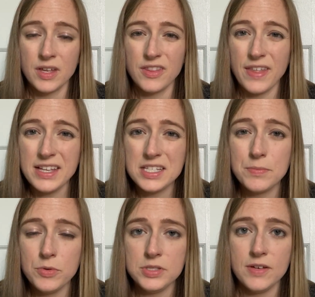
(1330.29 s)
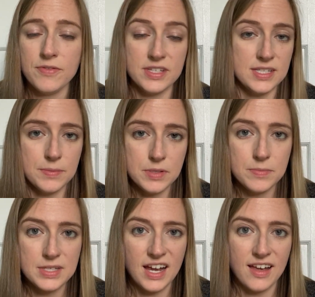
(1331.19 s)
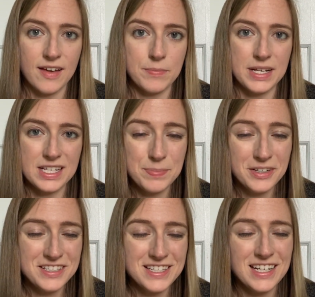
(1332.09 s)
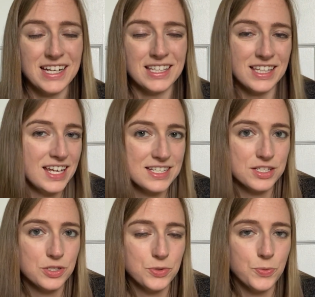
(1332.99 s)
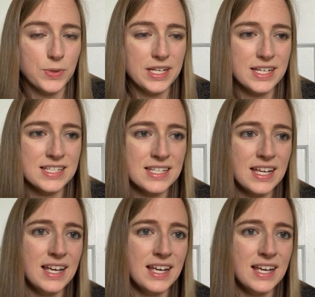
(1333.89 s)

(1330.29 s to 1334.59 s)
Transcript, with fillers: That's most of the symptoms I have been experiencing in the last 2 weeks.